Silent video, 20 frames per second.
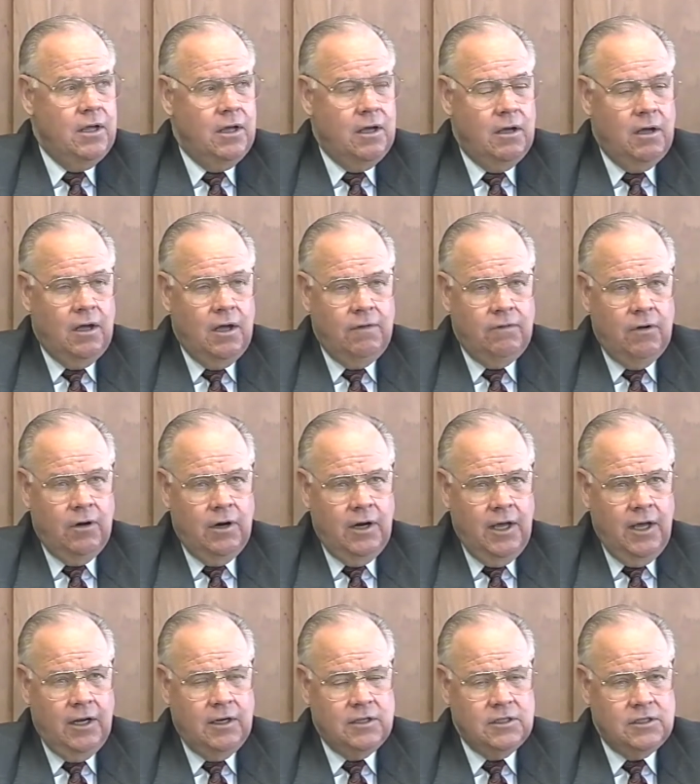of our
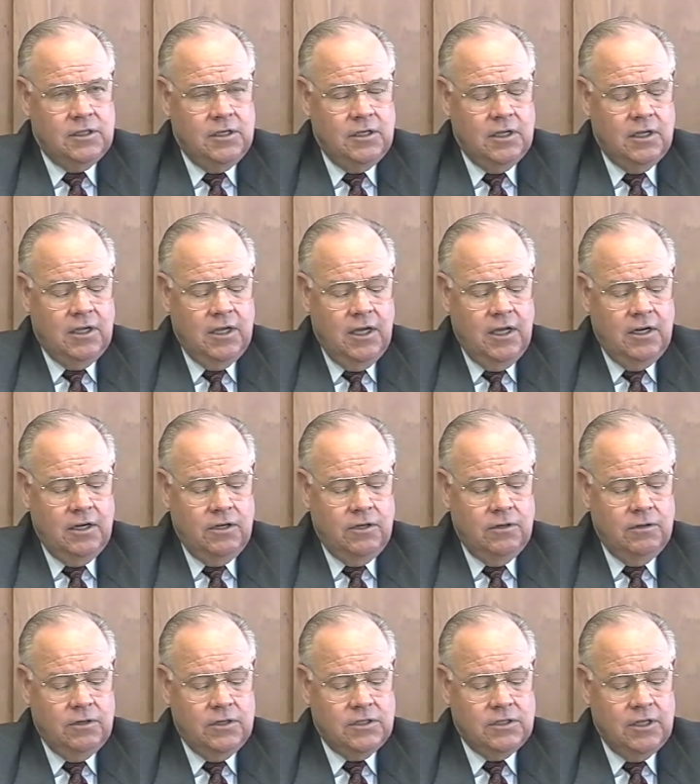analysts indicated
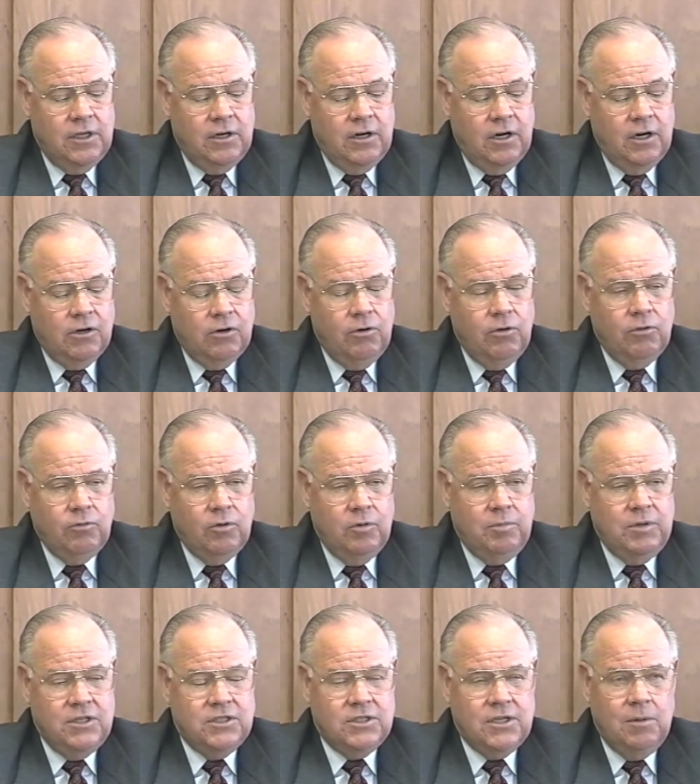to us that our growth would
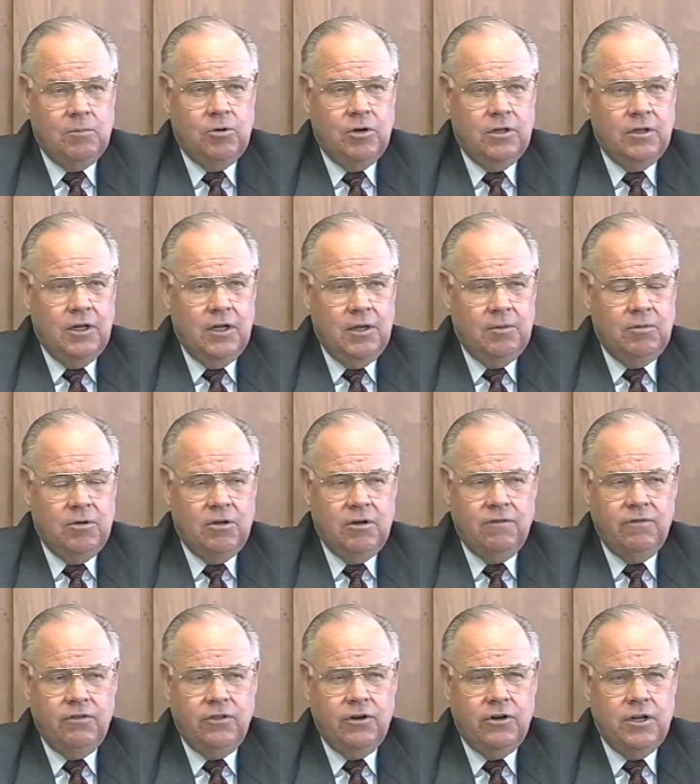be somewhere in the neighborhood
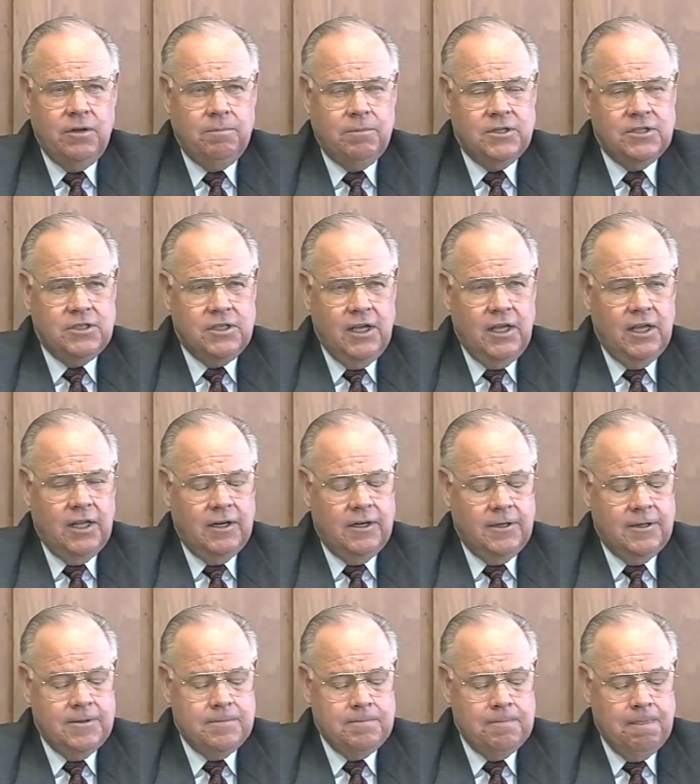of 30%.
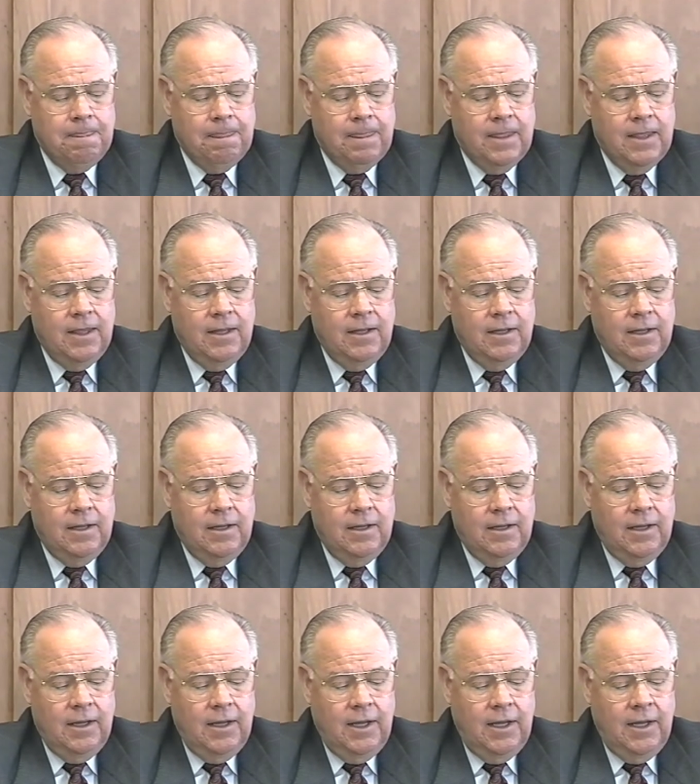
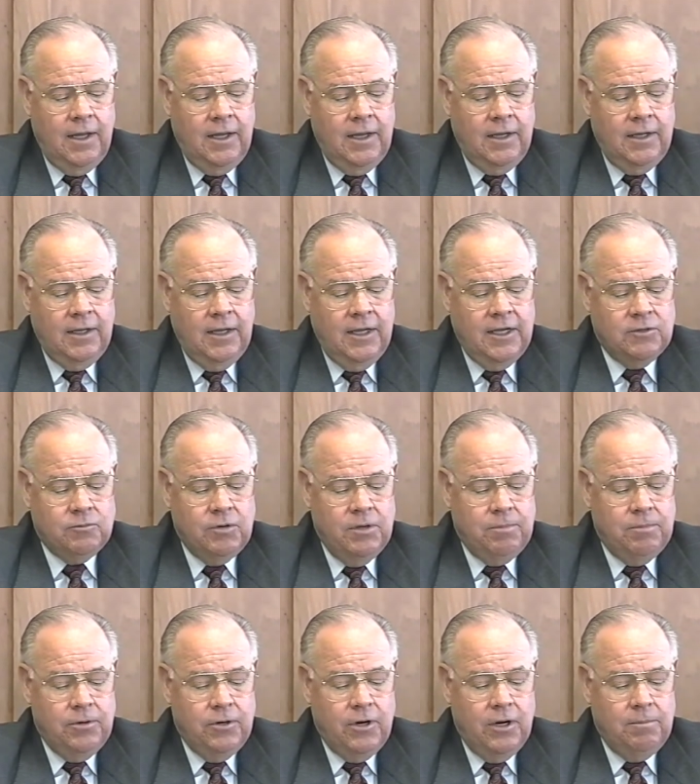Uh, as we
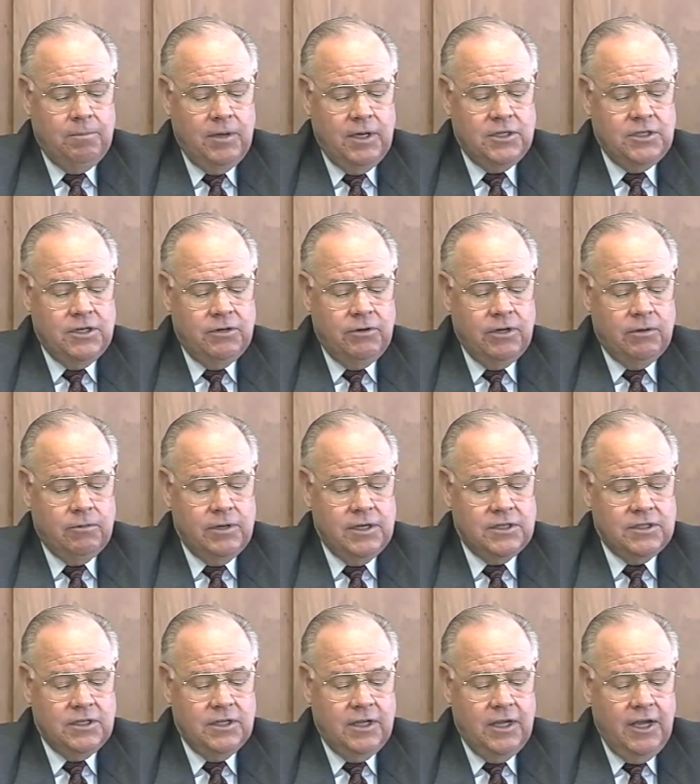put our budget
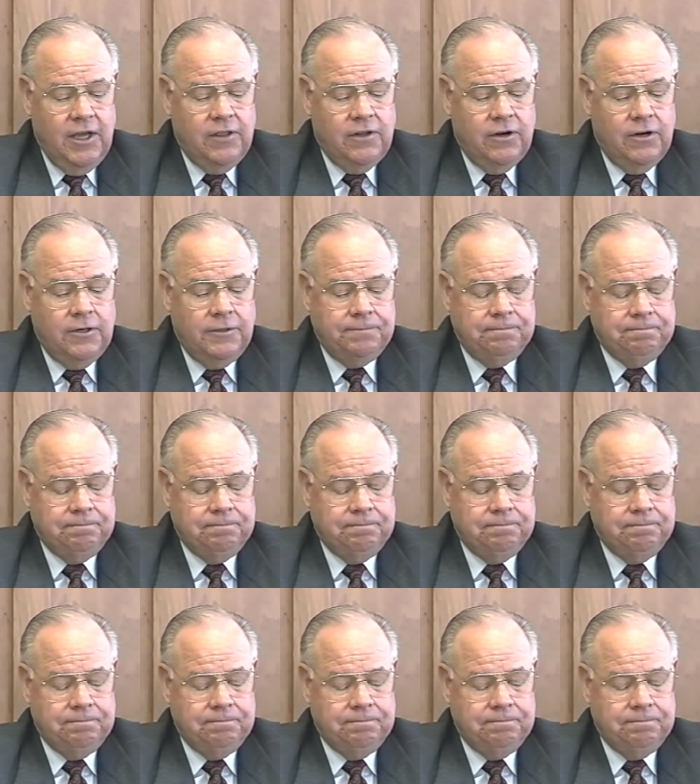request together,